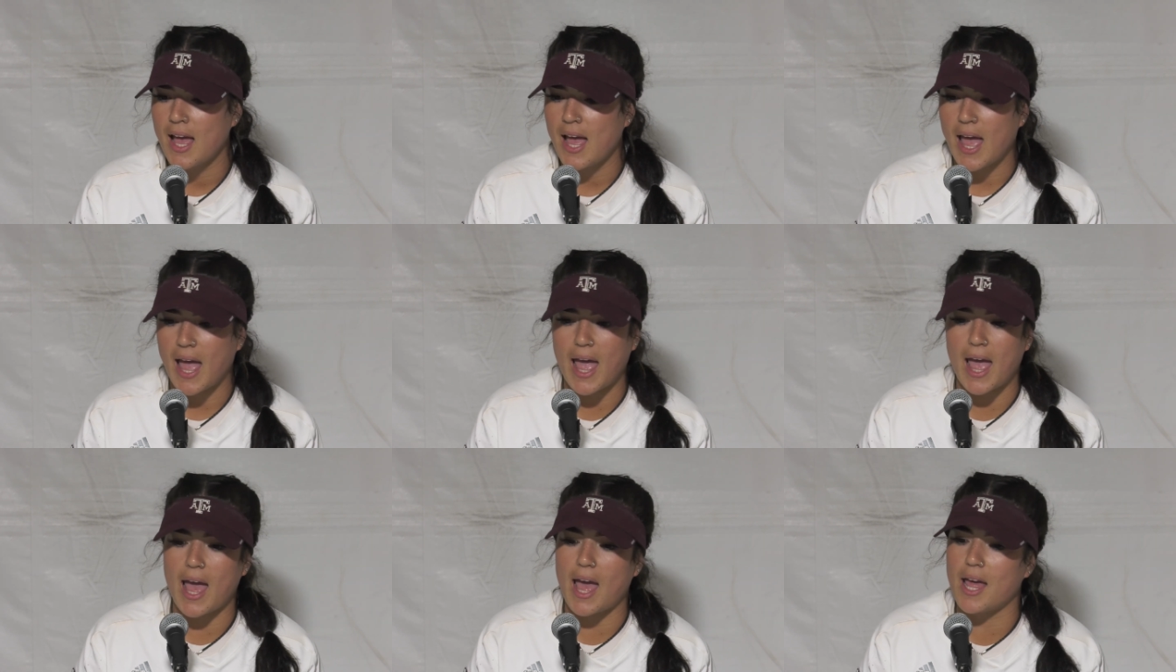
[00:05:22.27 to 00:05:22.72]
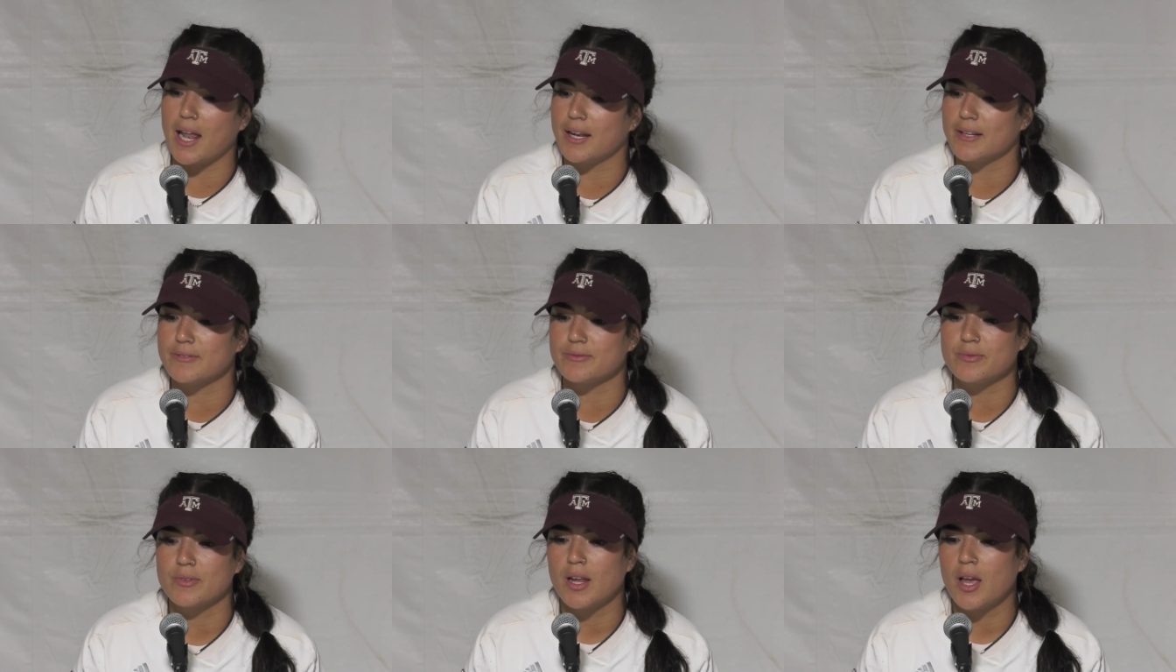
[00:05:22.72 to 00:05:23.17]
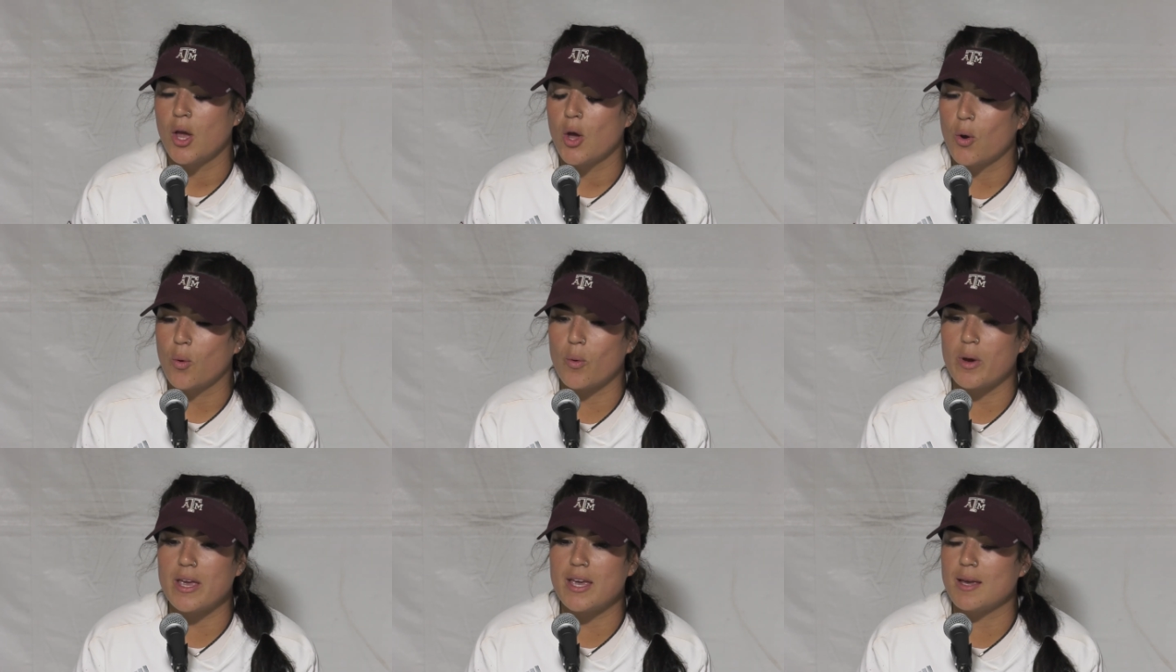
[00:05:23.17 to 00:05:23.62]
and
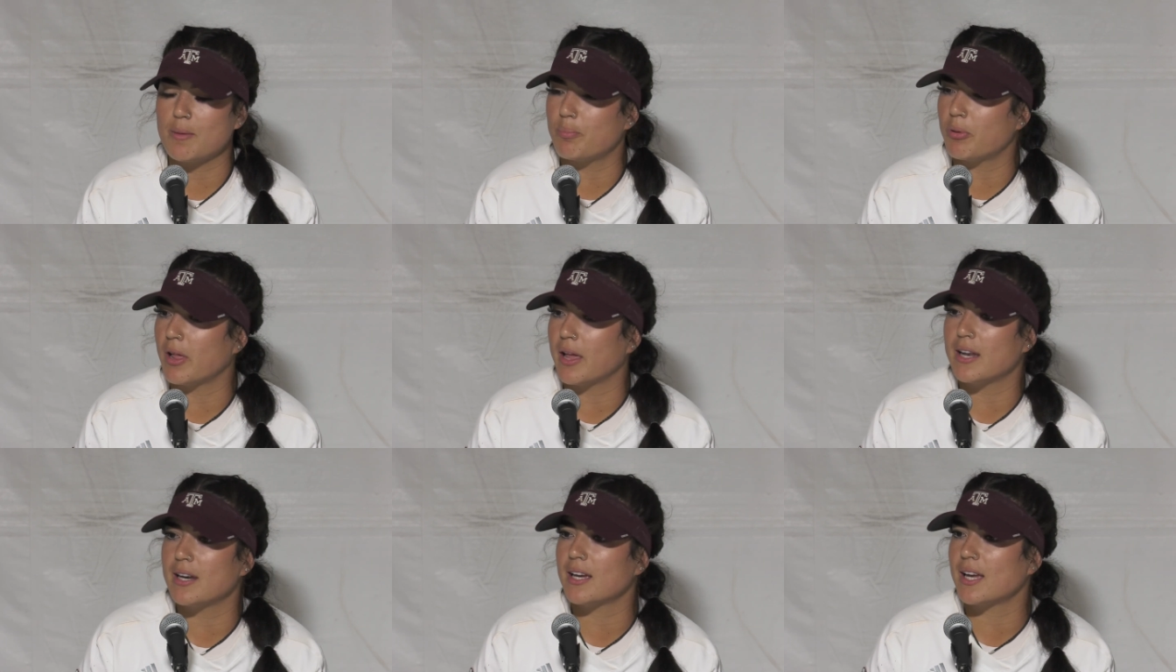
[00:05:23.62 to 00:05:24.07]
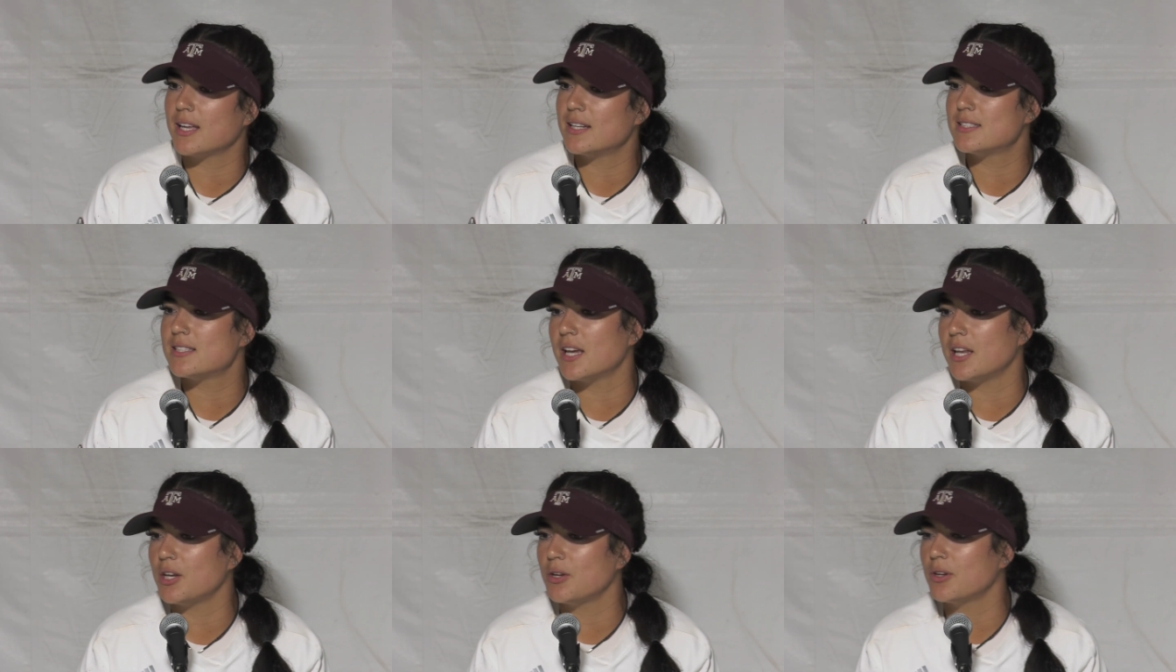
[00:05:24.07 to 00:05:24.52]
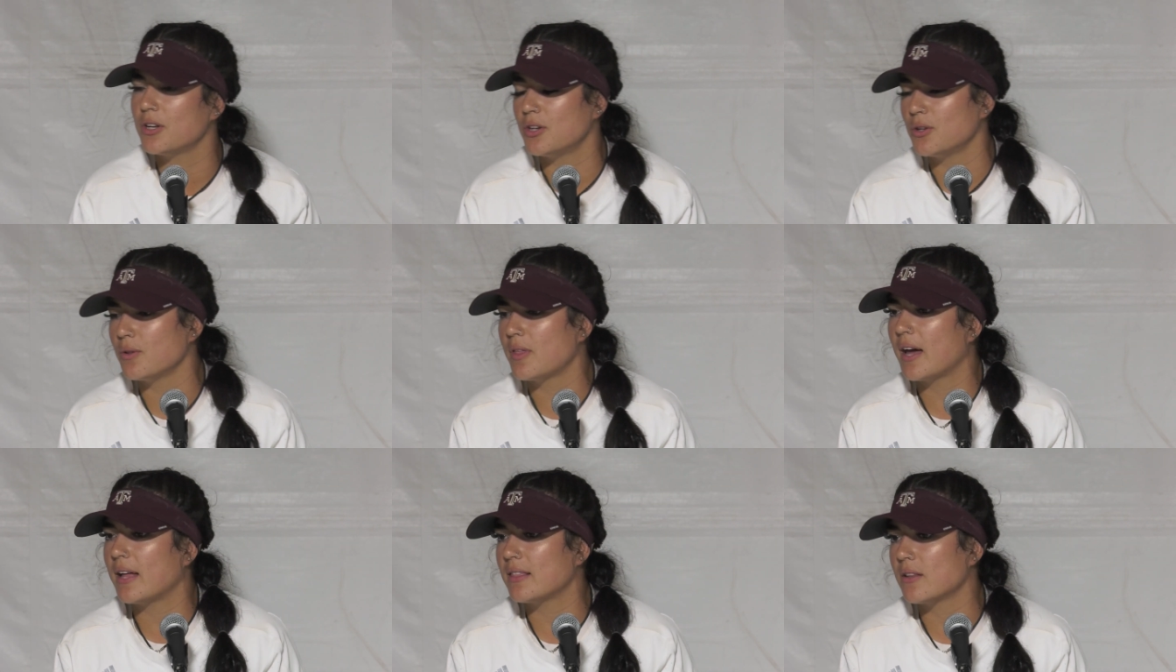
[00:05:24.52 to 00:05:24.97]
we plan to continue to do
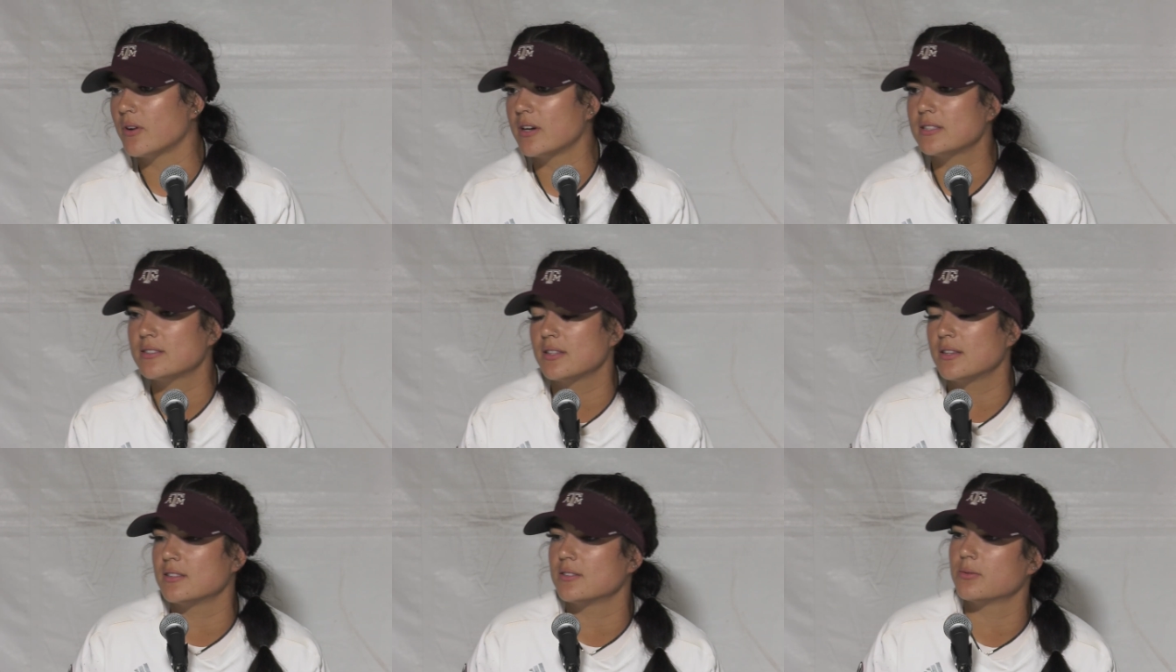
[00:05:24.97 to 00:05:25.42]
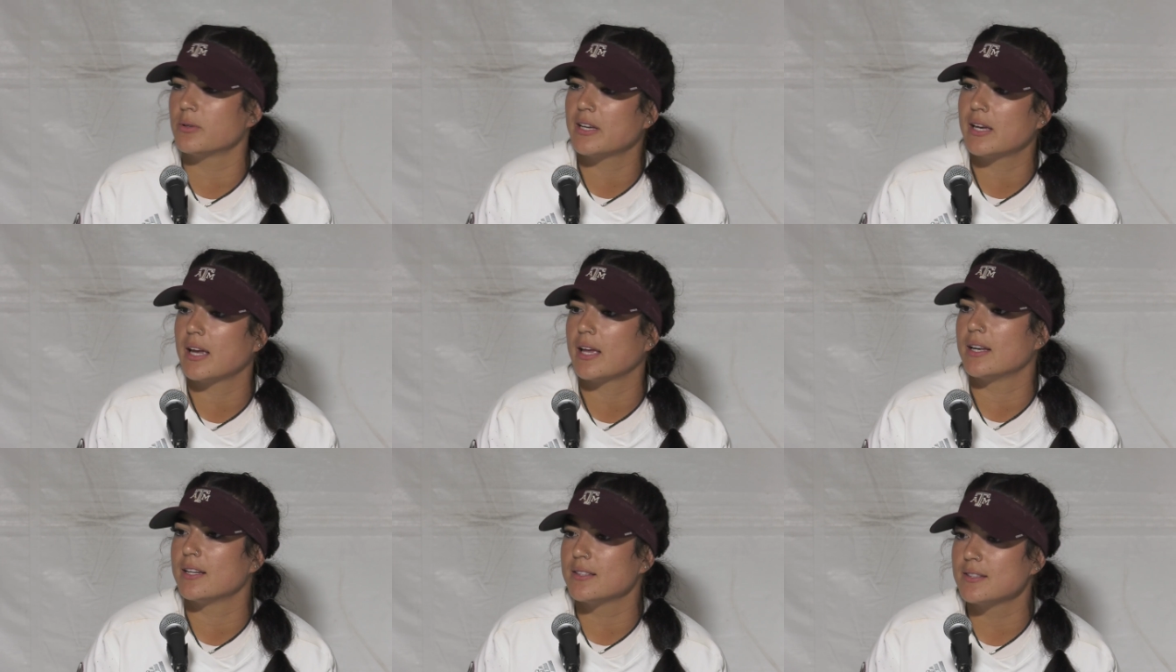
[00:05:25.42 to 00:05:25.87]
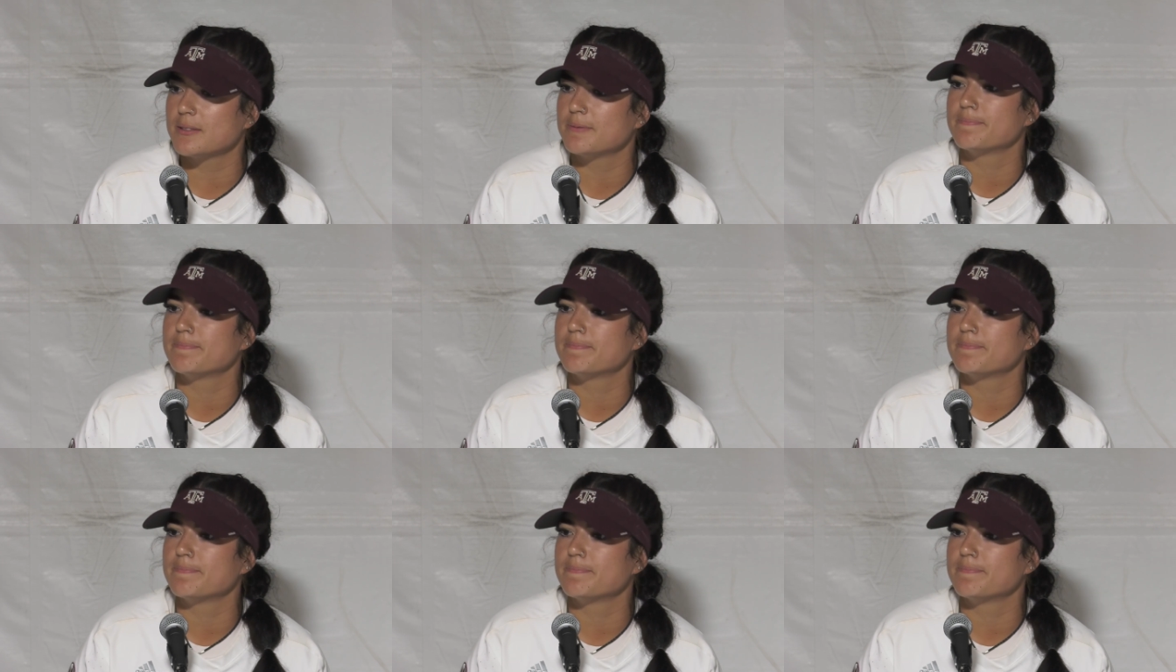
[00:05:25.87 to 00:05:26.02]
that the rest of this weekend